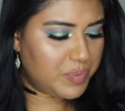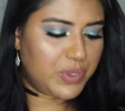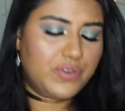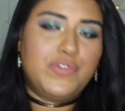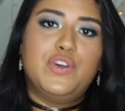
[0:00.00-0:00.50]

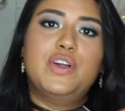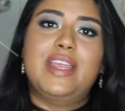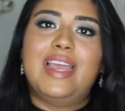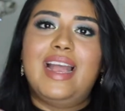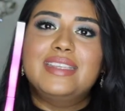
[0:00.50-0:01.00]
beautiful.
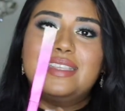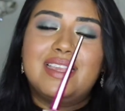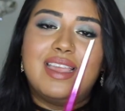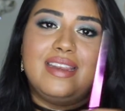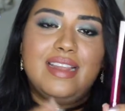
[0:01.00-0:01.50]
It has
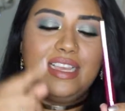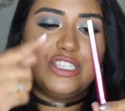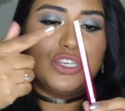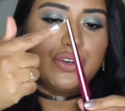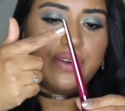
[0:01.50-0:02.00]
like a
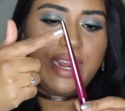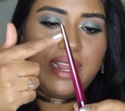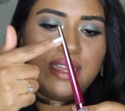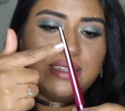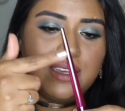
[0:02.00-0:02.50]
nice
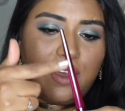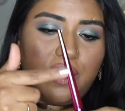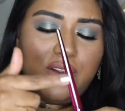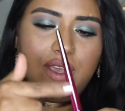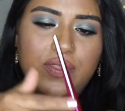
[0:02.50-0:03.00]
gradient
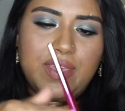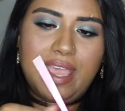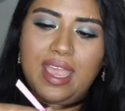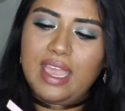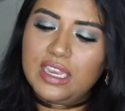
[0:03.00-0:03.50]
on the
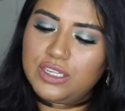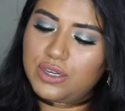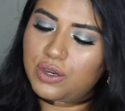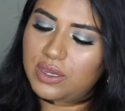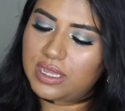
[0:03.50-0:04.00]

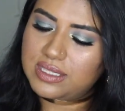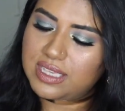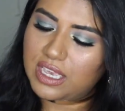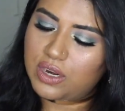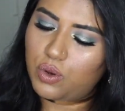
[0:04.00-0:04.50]
handle. It's
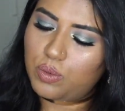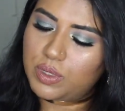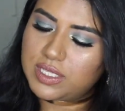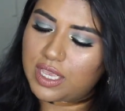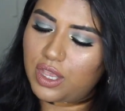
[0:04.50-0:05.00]
like an
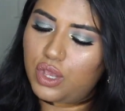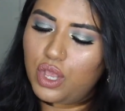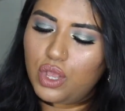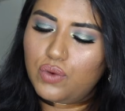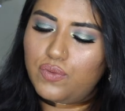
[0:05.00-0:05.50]
almost like a
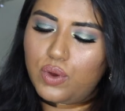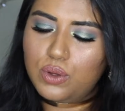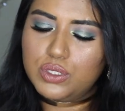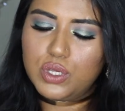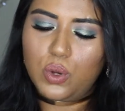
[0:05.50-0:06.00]

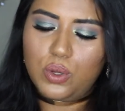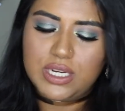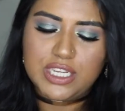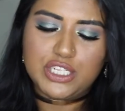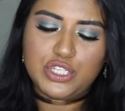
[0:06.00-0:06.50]
rose
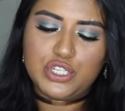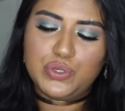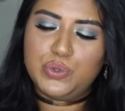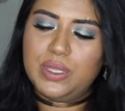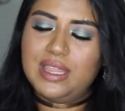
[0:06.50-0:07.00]
goldish
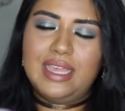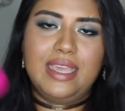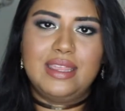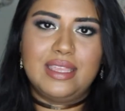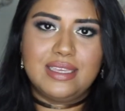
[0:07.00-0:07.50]
to
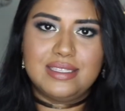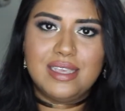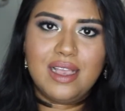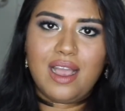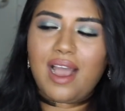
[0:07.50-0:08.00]
like this
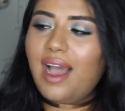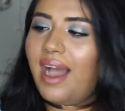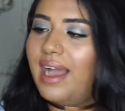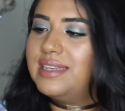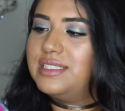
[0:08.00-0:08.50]

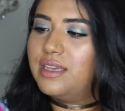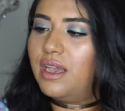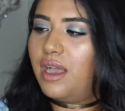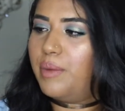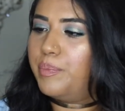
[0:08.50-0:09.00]
hot
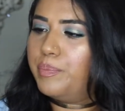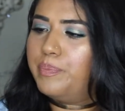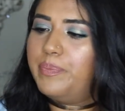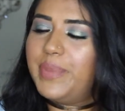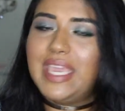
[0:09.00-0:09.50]

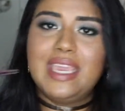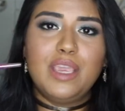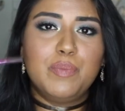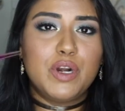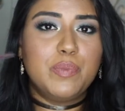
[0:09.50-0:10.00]

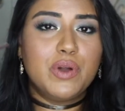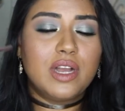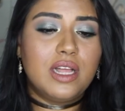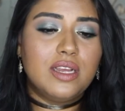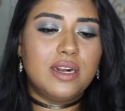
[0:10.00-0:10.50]
pinky purple
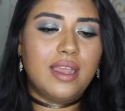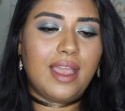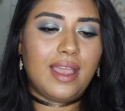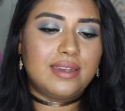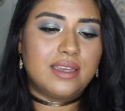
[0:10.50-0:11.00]
color,
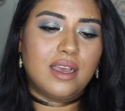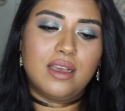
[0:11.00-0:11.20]
and